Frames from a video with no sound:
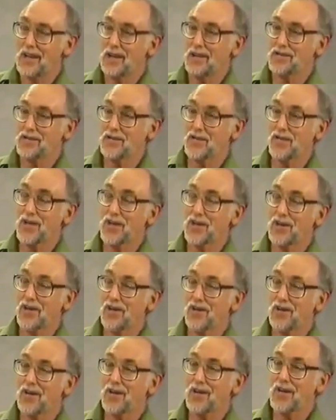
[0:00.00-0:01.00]
Yeah, so they
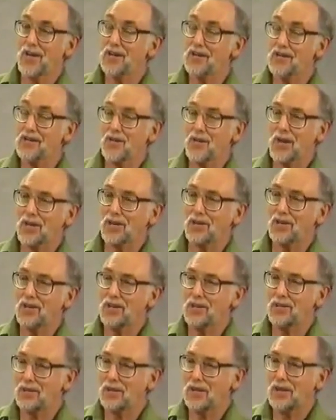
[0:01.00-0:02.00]
are
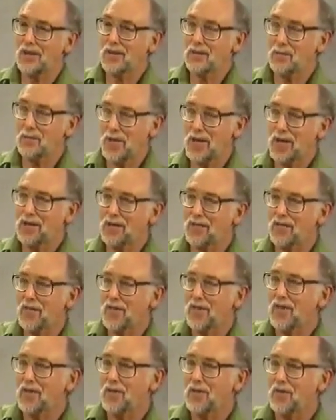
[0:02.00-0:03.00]
indirectly paying
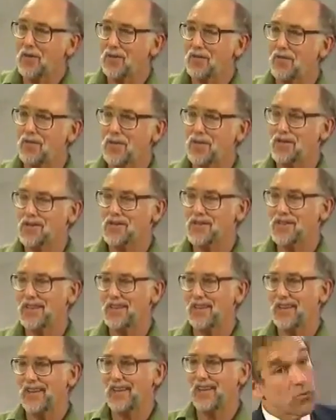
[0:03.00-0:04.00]
for their own defense.
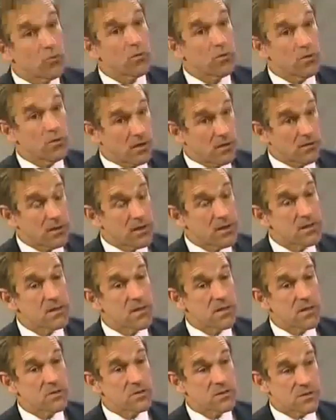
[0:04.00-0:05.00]
You know,
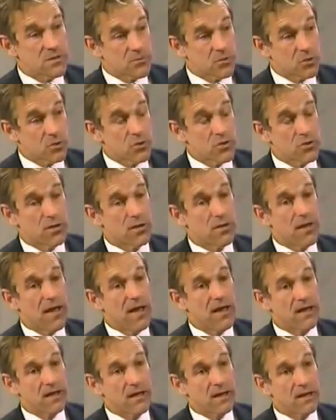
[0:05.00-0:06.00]
there's some truth to
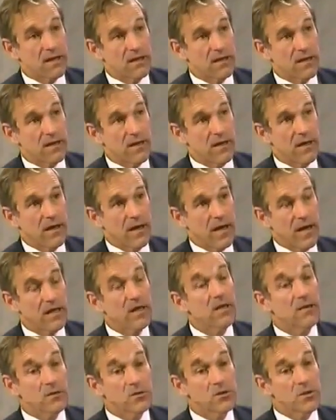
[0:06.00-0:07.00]
that, and I
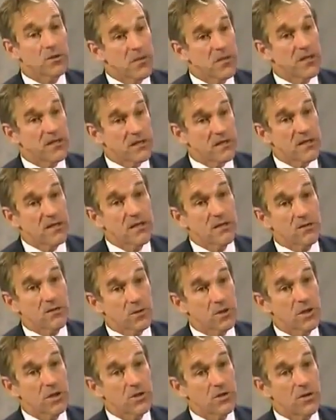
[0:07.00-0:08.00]
think there's been a
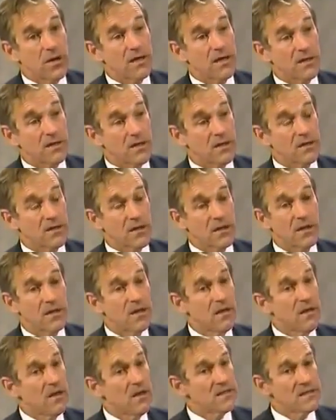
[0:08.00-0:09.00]
deal, too. I think that
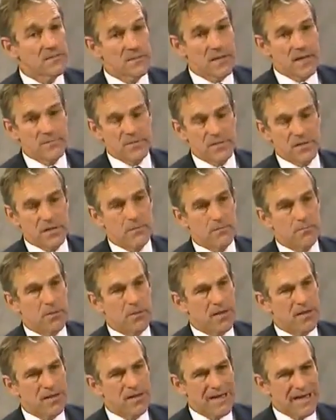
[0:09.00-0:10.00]
sometimes they're
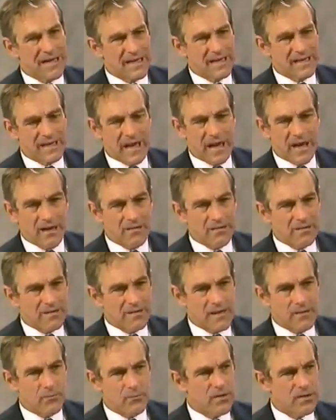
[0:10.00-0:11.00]
buying our
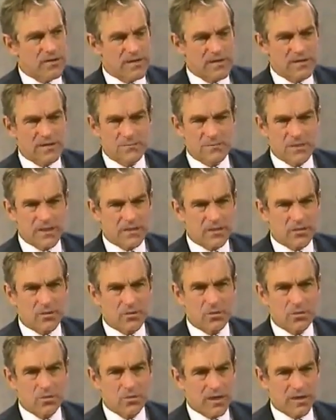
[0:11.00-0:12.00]
debt when it doesn't make a
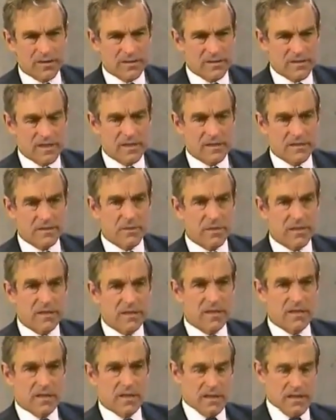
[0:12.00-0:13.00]
whole lot of sense, but
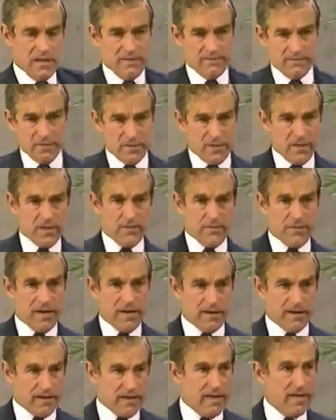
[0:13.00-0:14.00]
you have to think
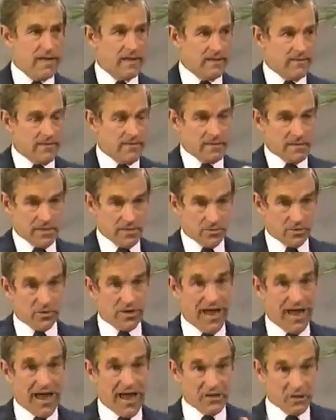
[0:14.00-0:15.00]
about, again, of this
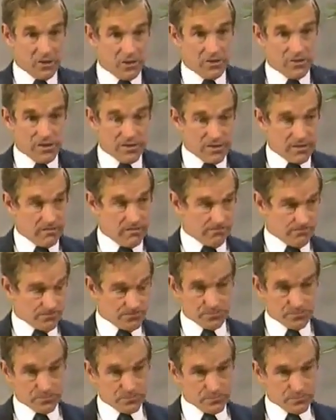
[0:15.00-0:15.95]
internationalism.